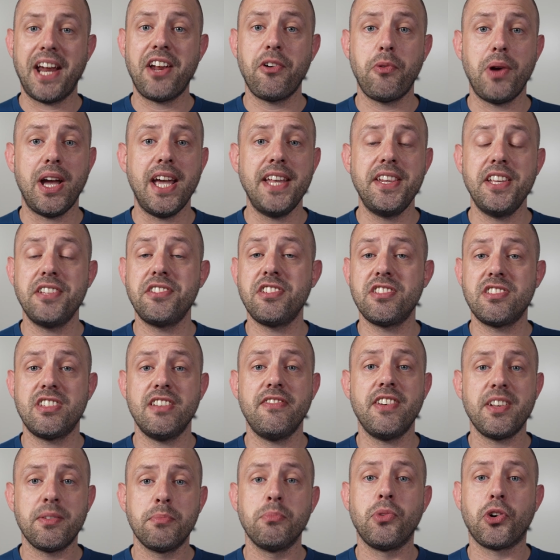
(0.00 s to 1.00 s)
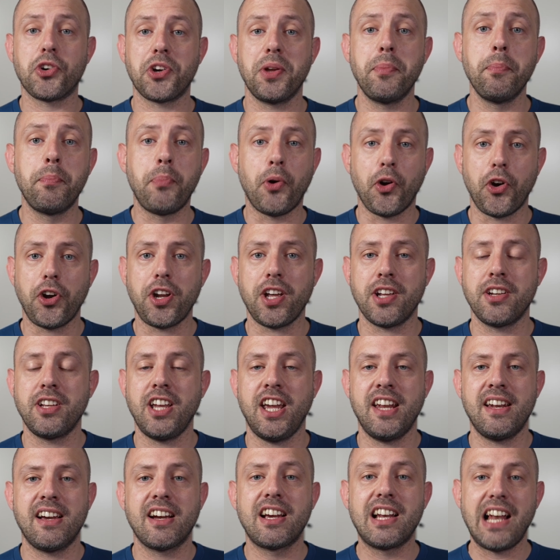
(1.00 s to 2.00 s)
the way, this is even more important
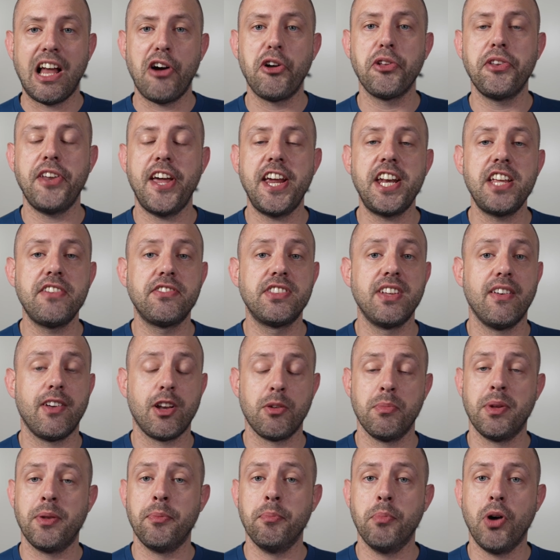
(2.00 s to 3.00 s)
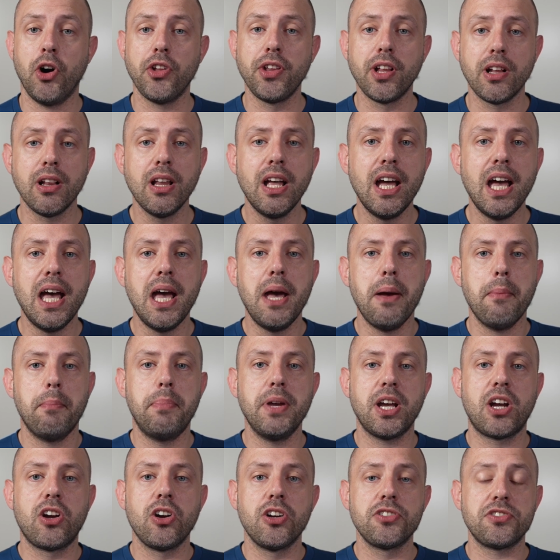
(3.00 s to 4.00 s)
in a cloud native development model,
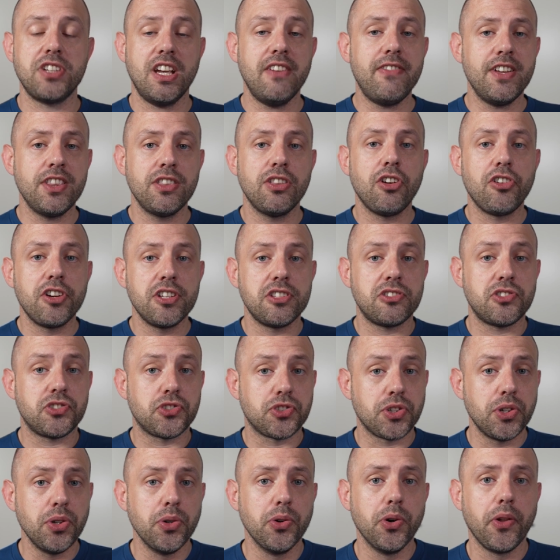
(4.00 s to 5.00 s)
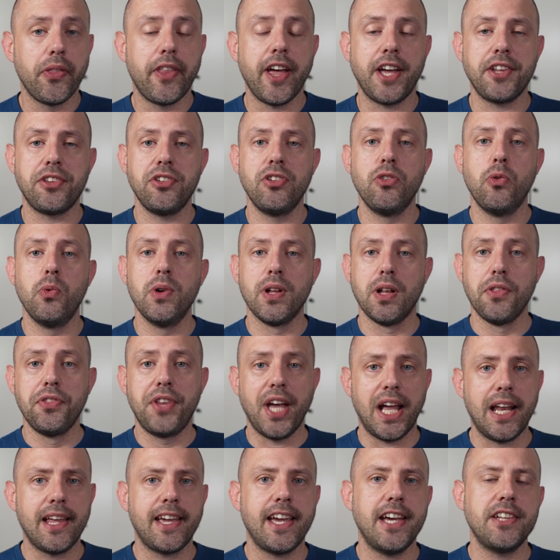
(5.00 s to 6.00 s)
because even though it's true that you will
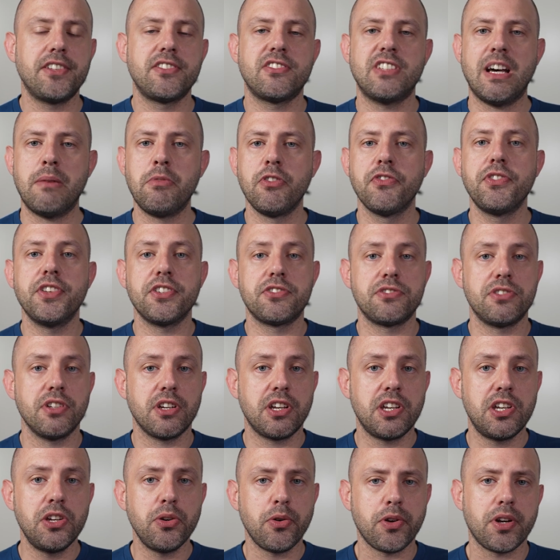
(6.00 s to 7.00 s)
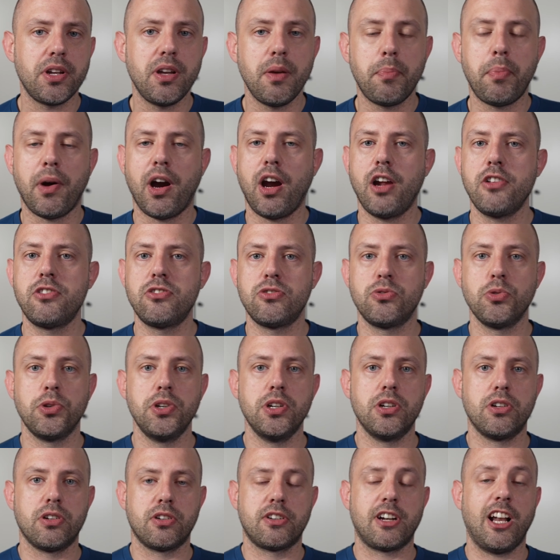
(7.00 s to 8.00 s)
delegate some of the security parts to
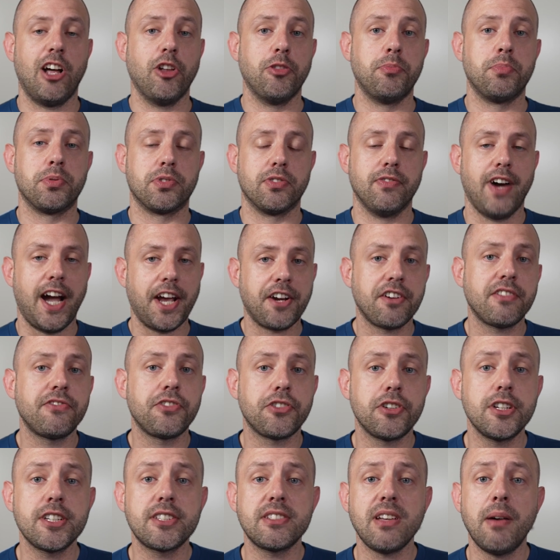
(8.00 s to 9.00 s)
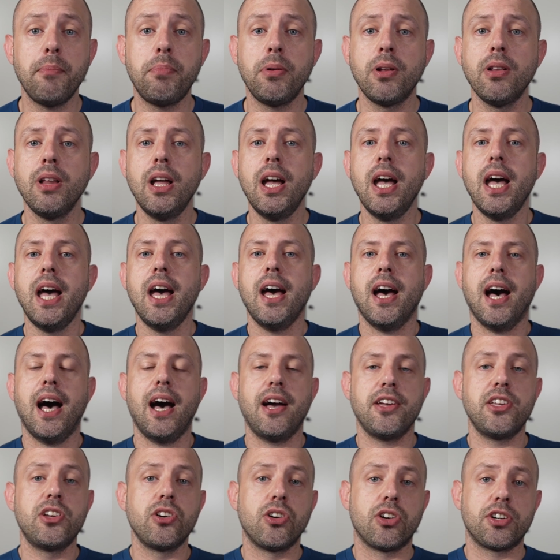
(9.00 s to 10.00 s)
your cloud provider, for example,
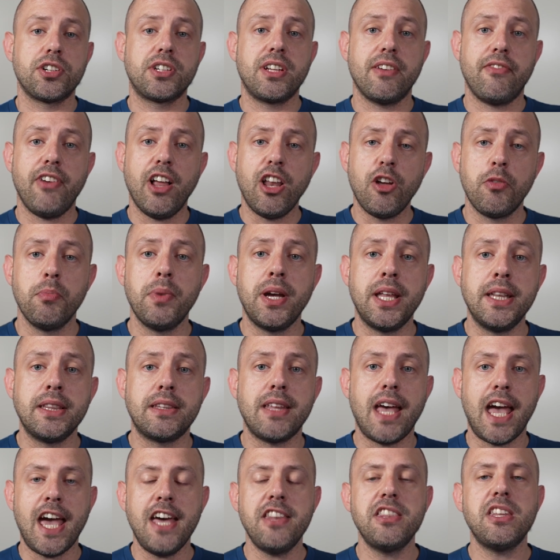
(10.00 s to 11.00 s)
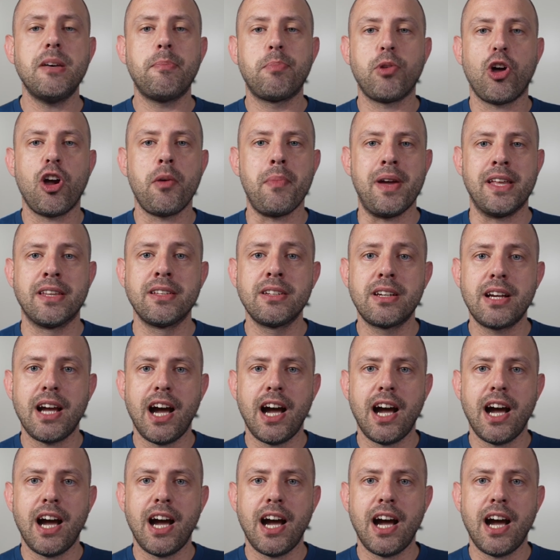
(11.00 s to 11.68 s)
uh, your development and deployment